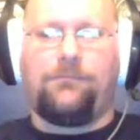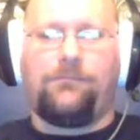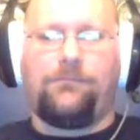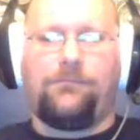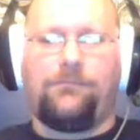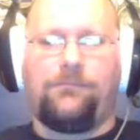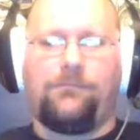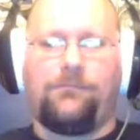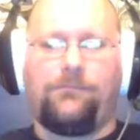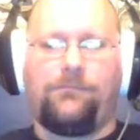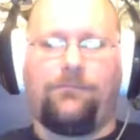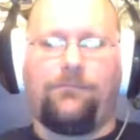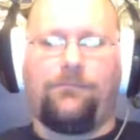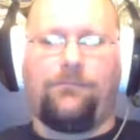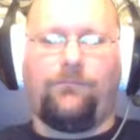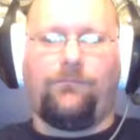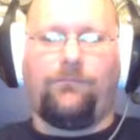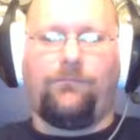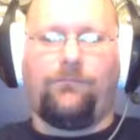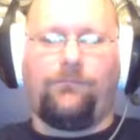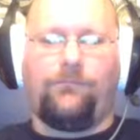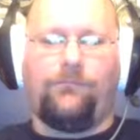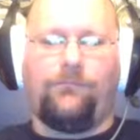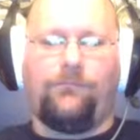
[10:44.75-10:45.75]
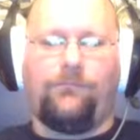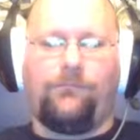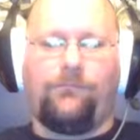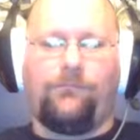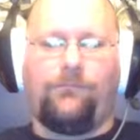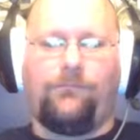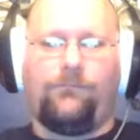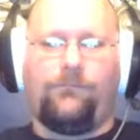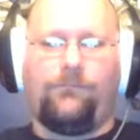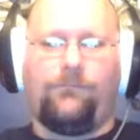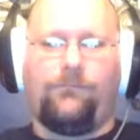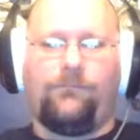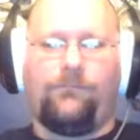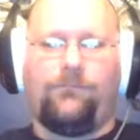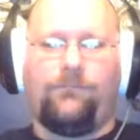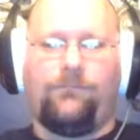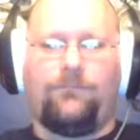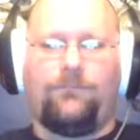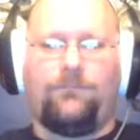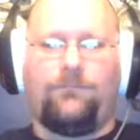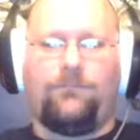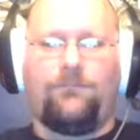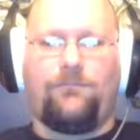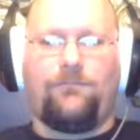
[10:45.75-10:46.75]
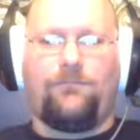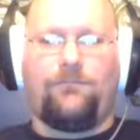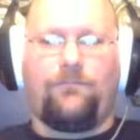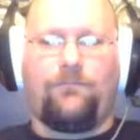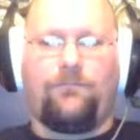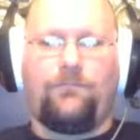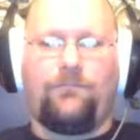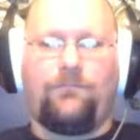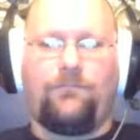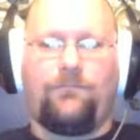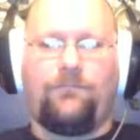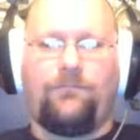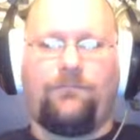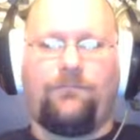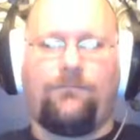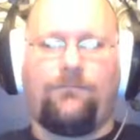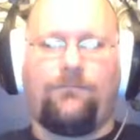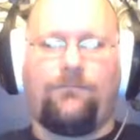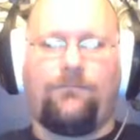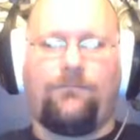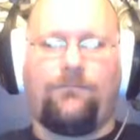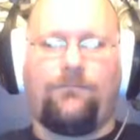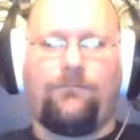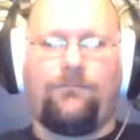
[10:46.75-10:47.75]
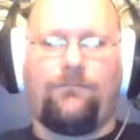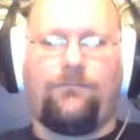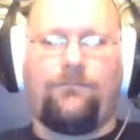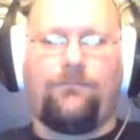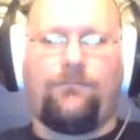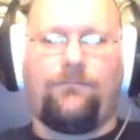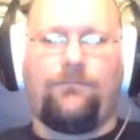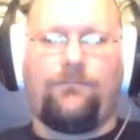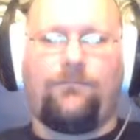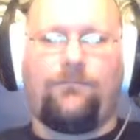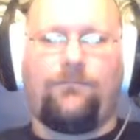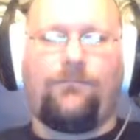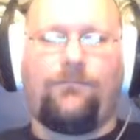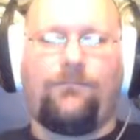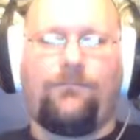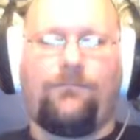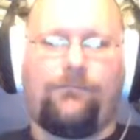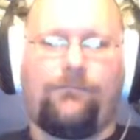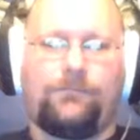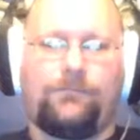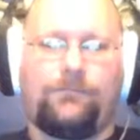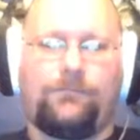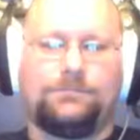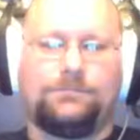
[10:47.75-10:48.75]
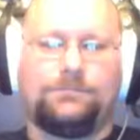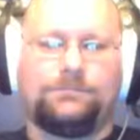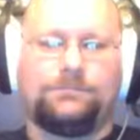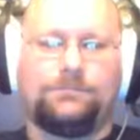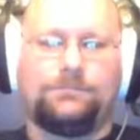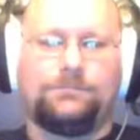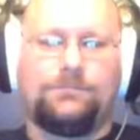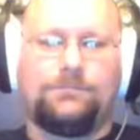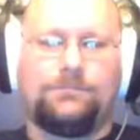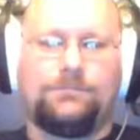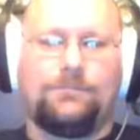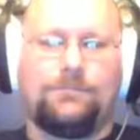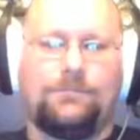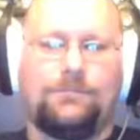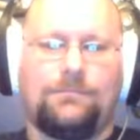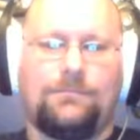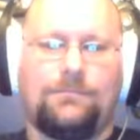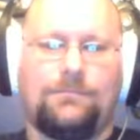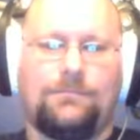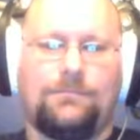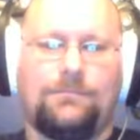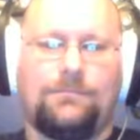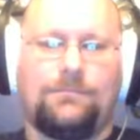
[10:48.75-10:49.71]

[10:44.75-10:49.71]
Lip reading: [no speech]